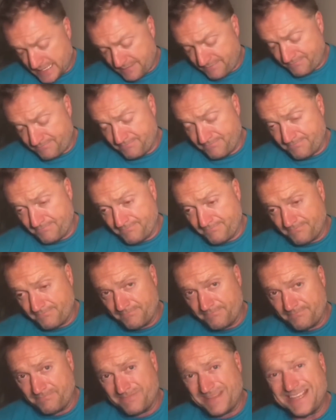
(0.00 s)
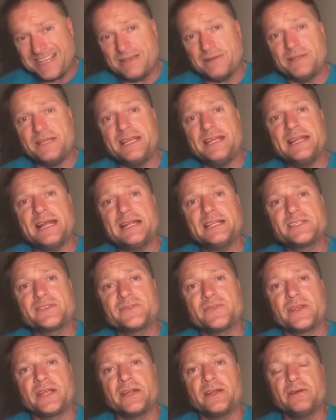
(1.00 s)
Um, that you need
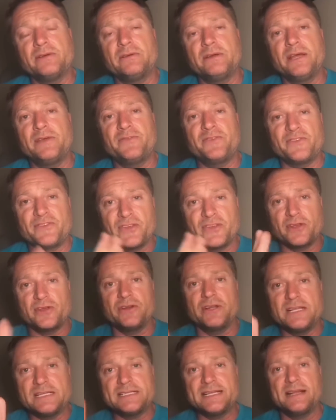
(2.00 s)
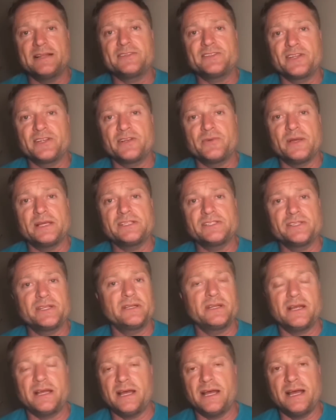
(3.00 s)
answering, you know? If it's a good, intelligent
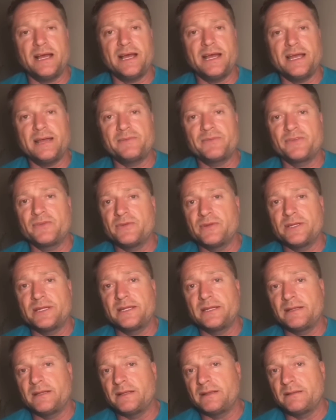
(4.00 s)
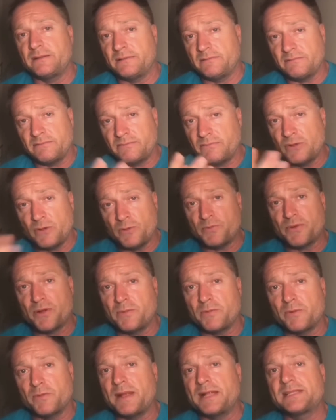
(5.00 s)
question, I absolutely uh, no
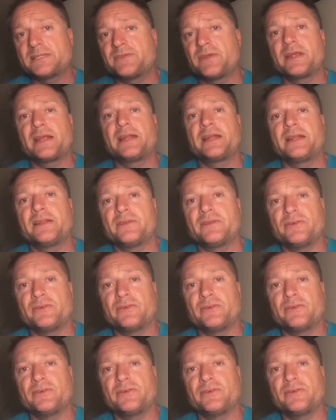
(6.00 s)
problem answering